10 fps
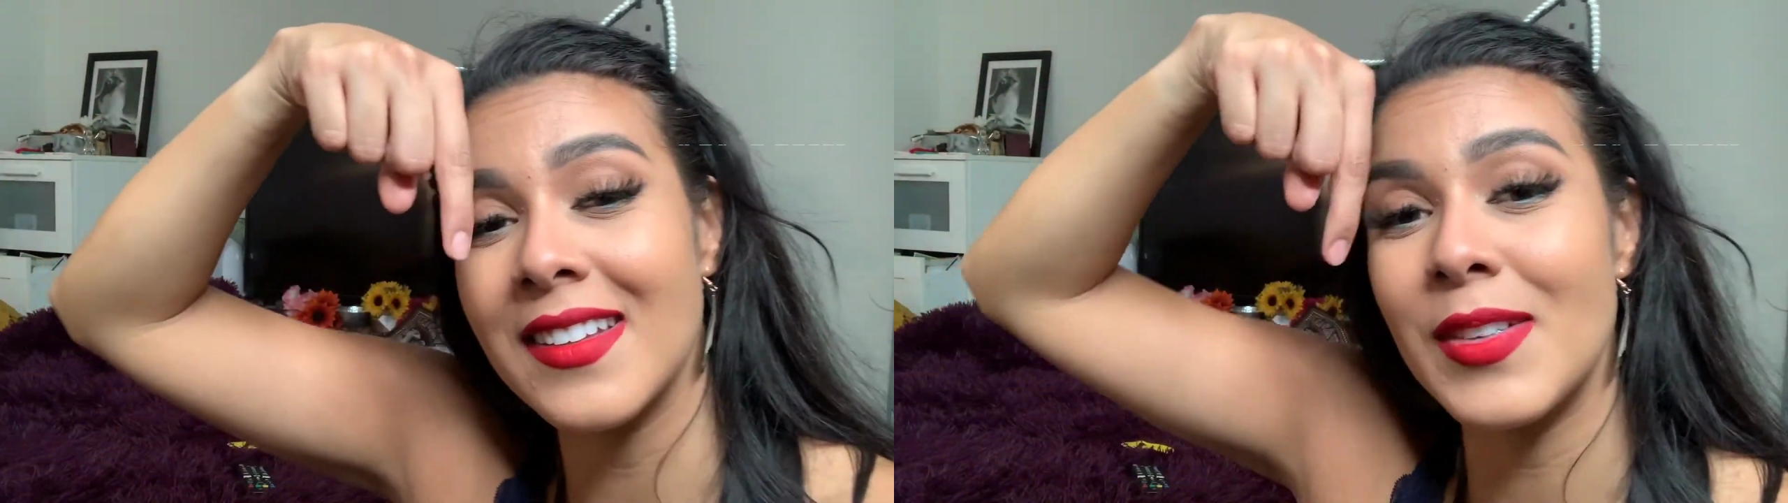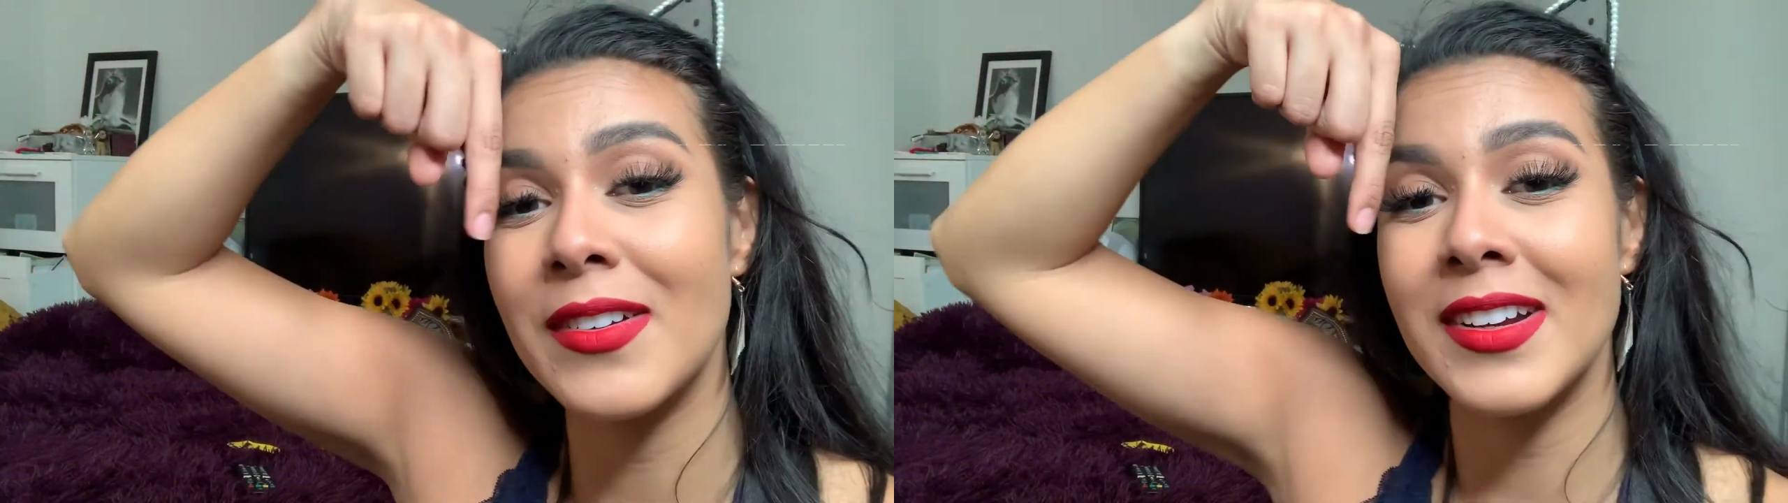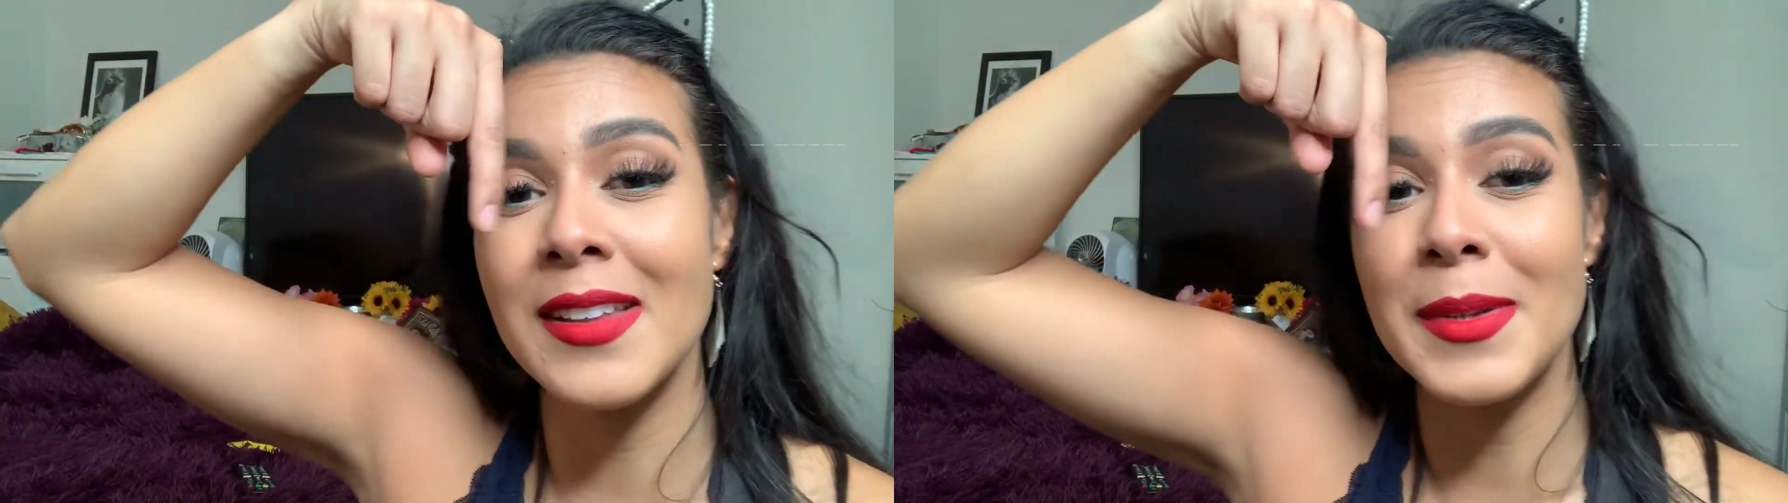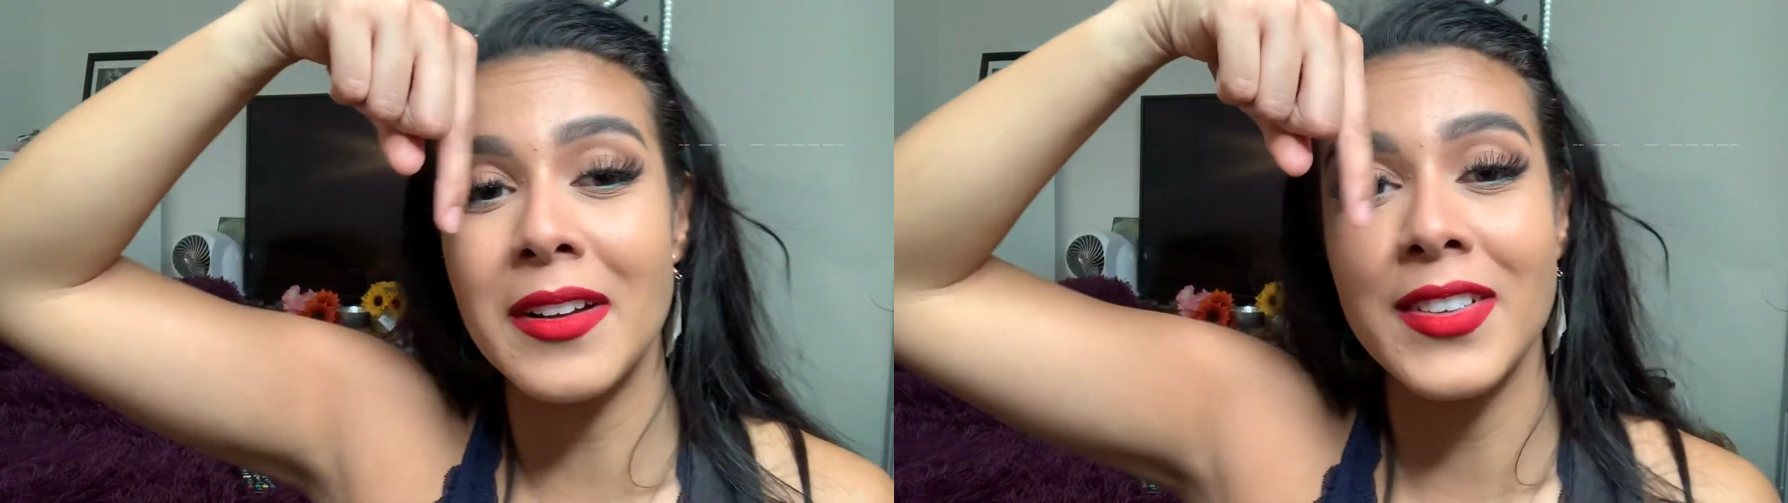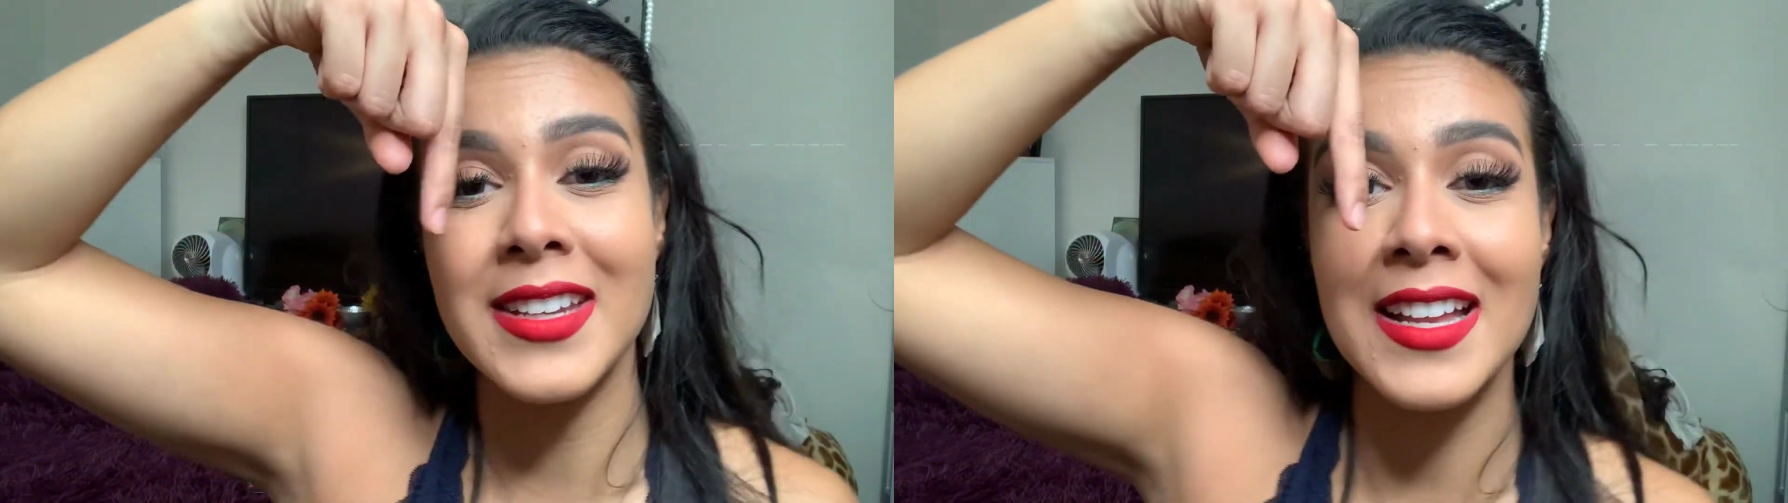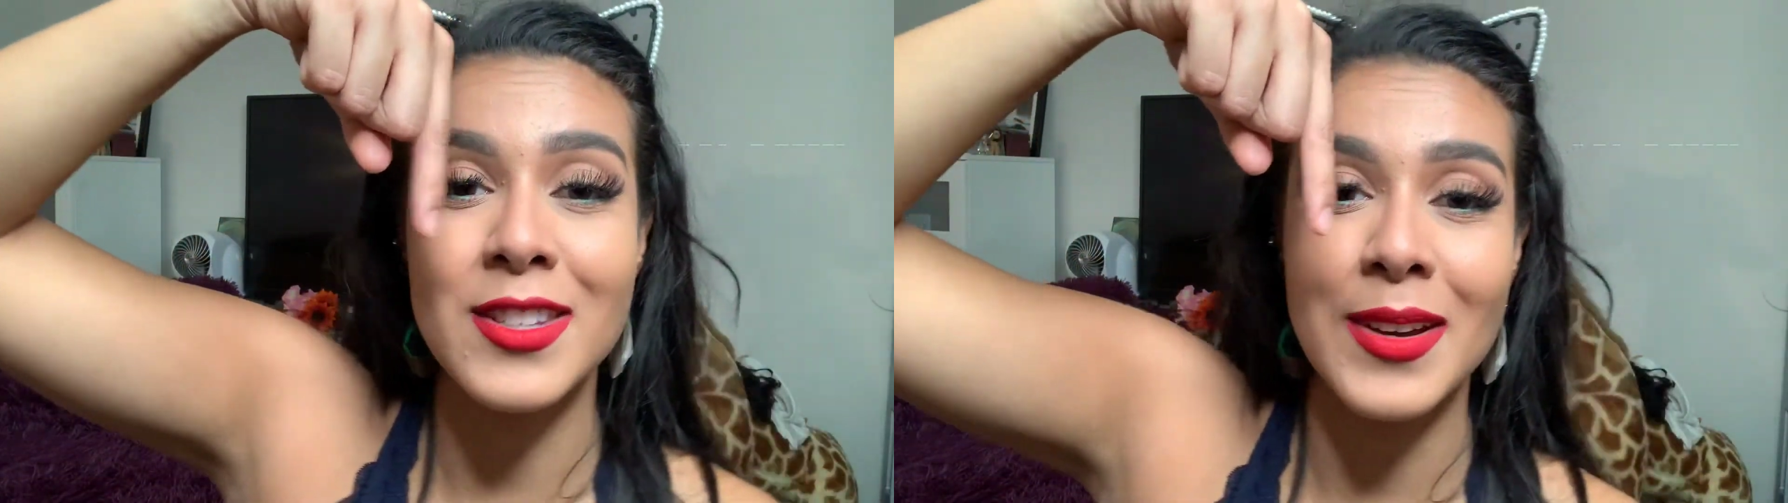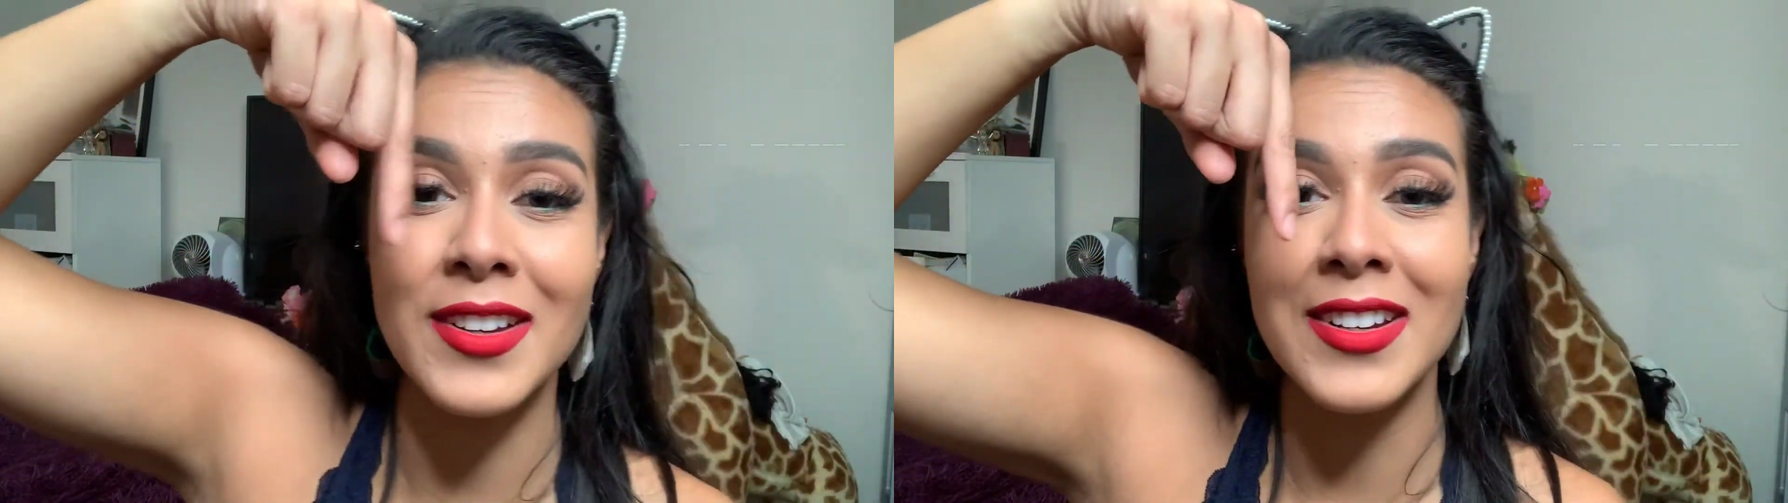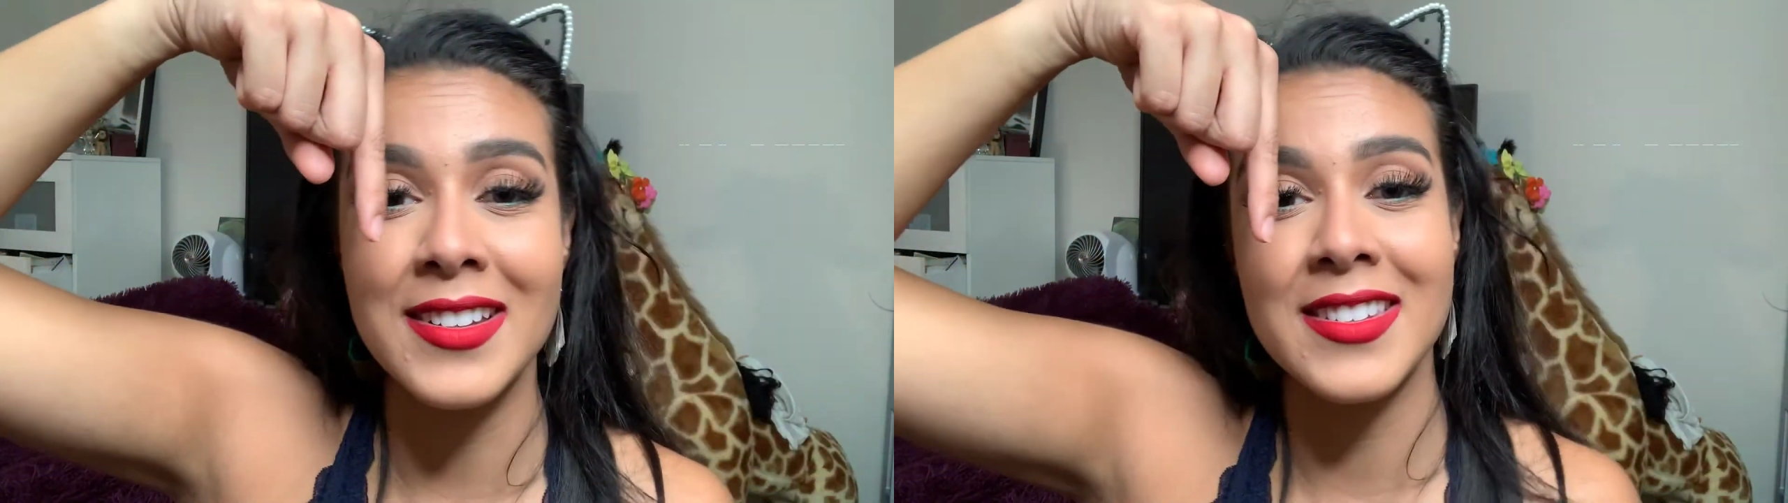and we were in the middle of a dance so I
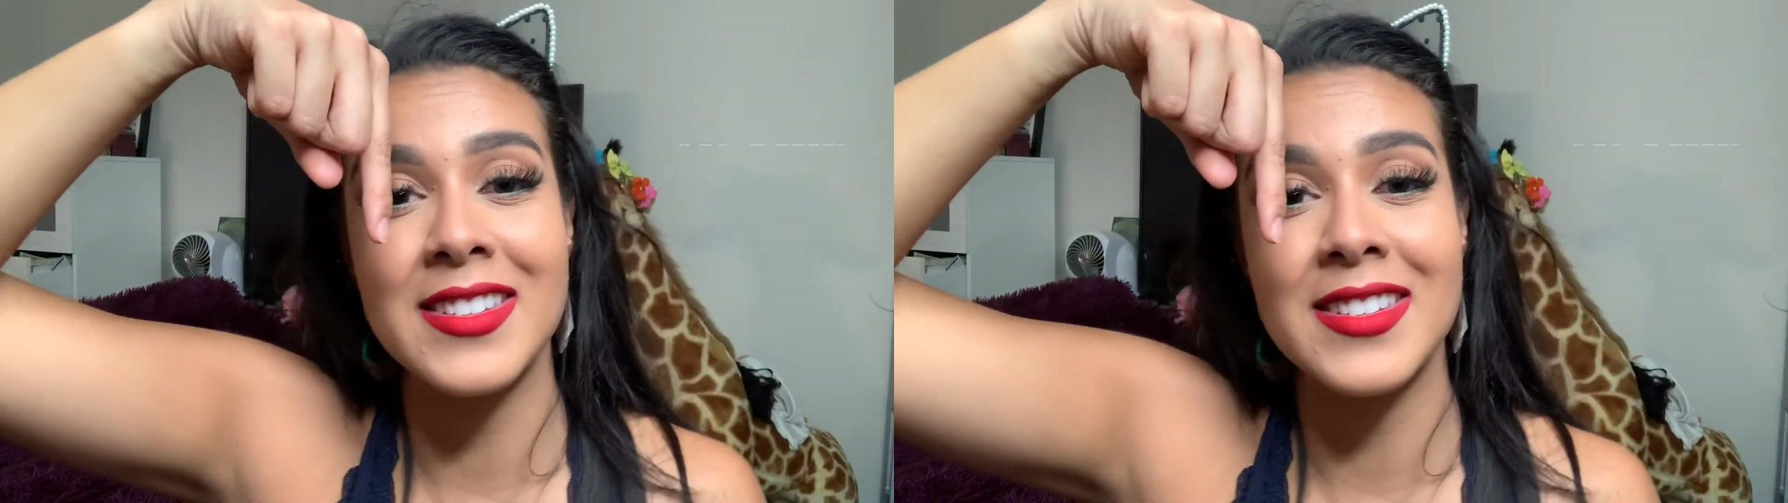couldn't